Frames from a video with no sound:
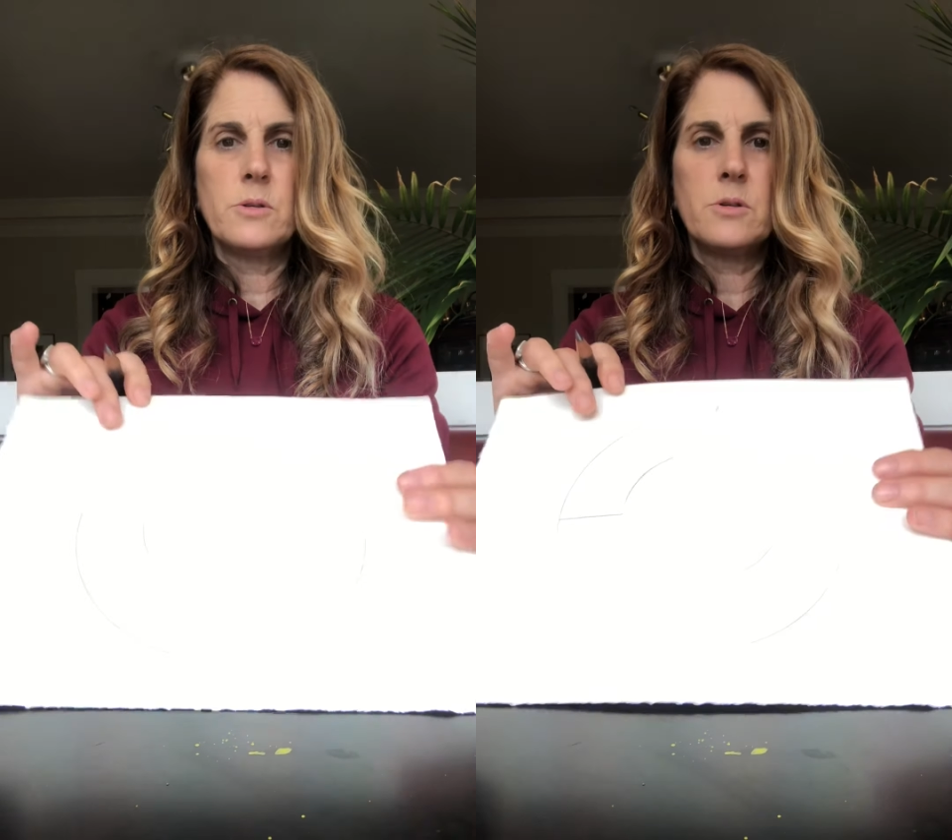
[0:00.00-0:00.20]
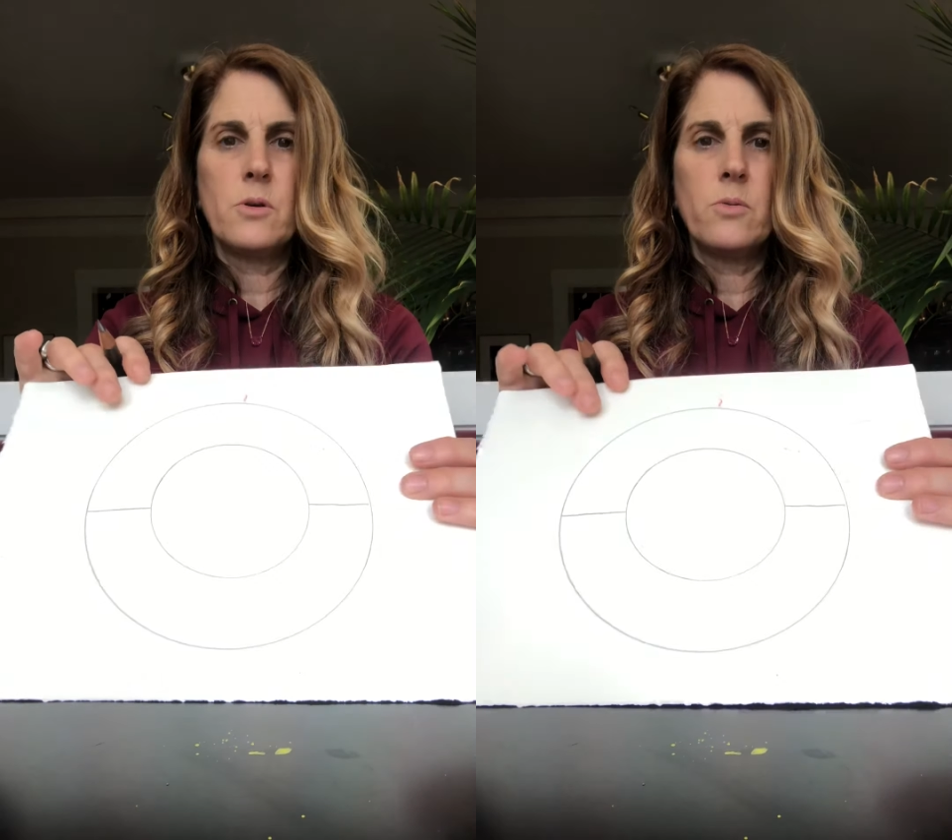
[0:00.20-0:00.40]

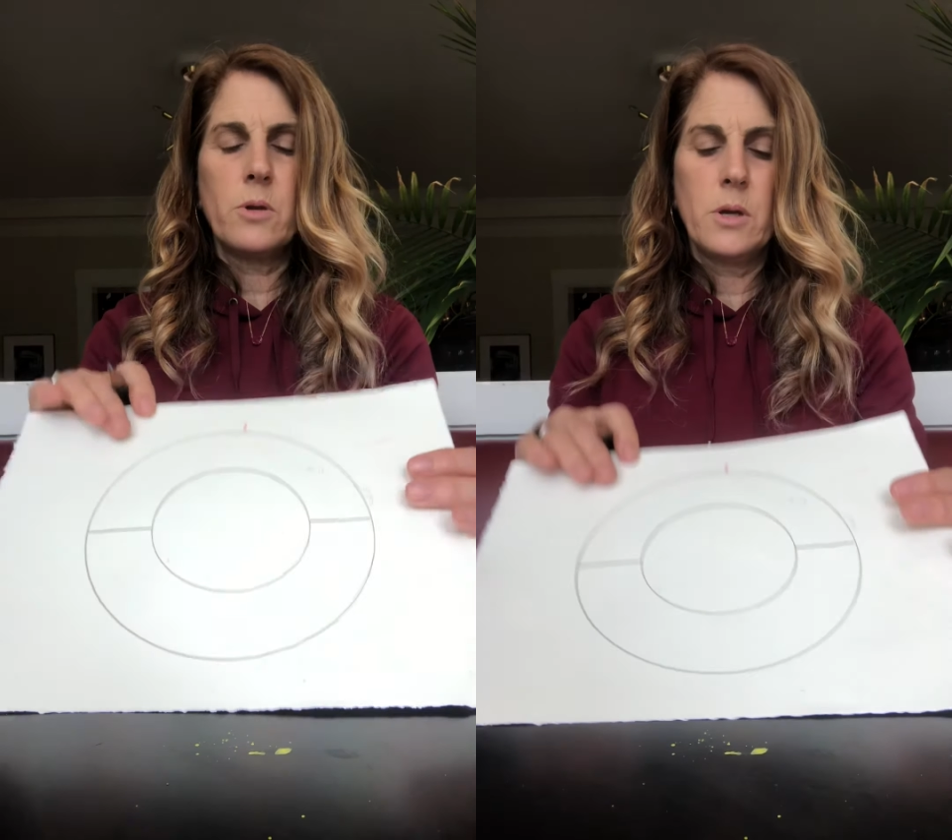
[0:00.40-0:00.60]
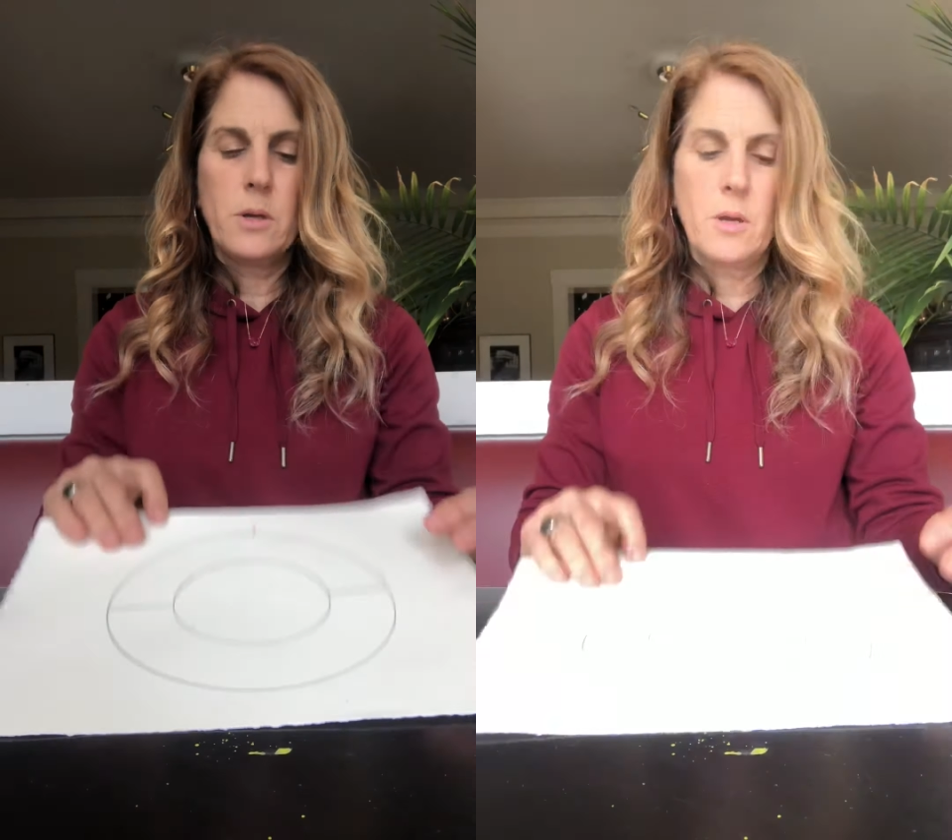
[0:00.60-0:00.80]
So
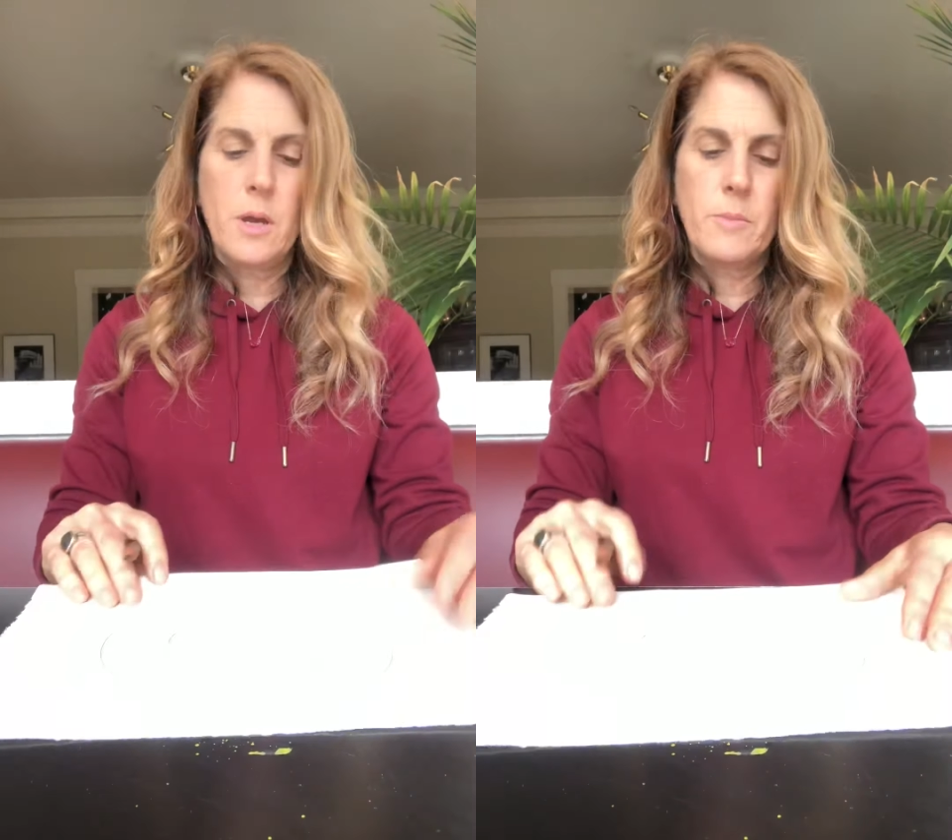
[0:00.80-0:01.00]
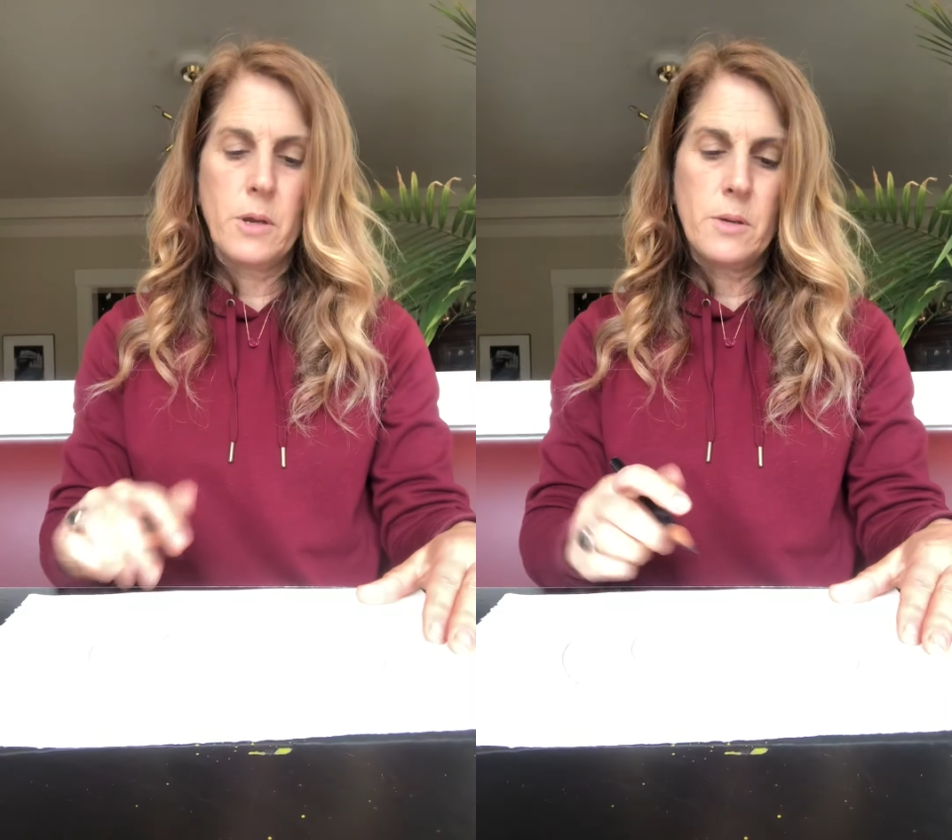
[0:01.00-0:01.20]

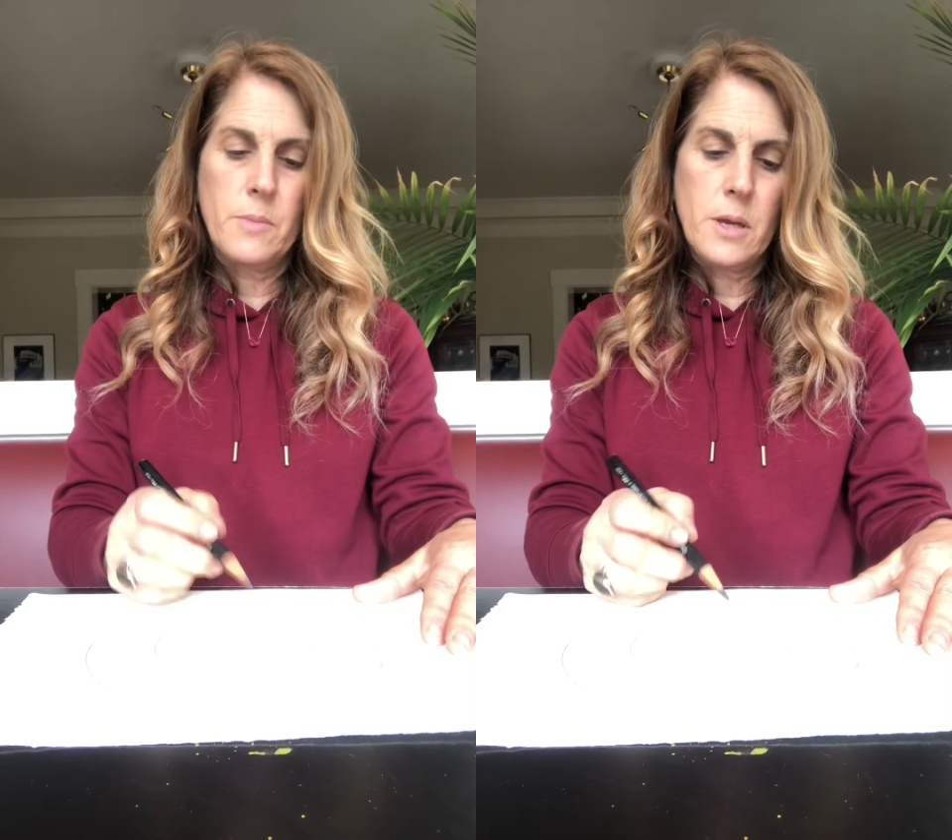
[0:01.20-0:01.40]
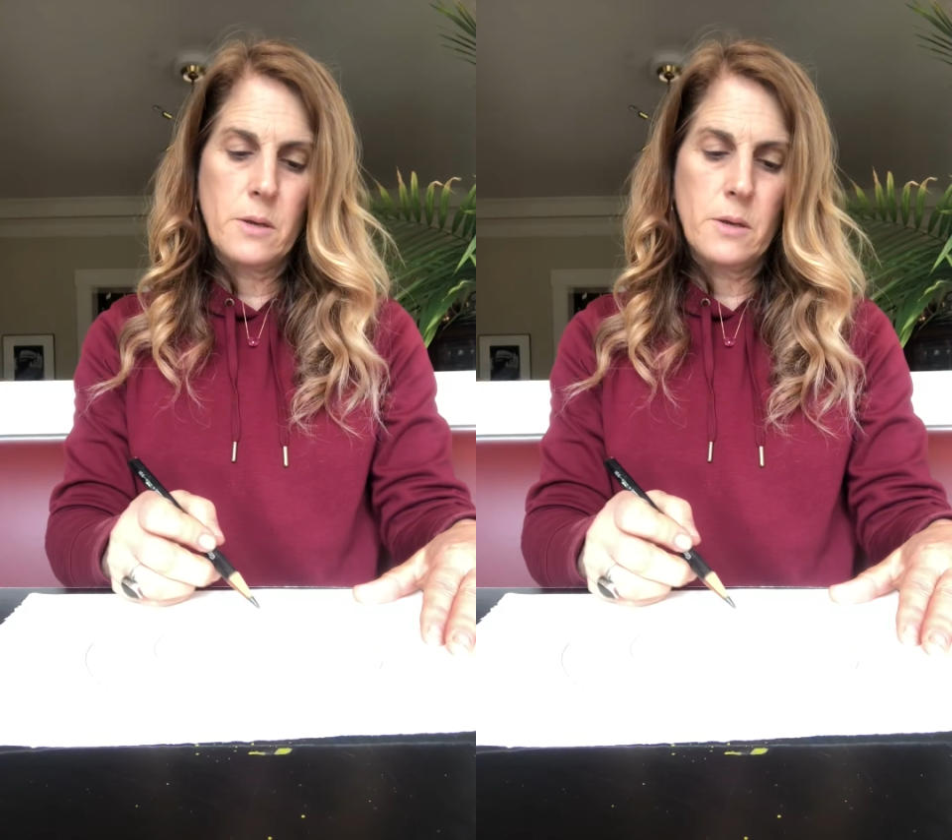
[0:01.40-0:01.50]
I'm gonna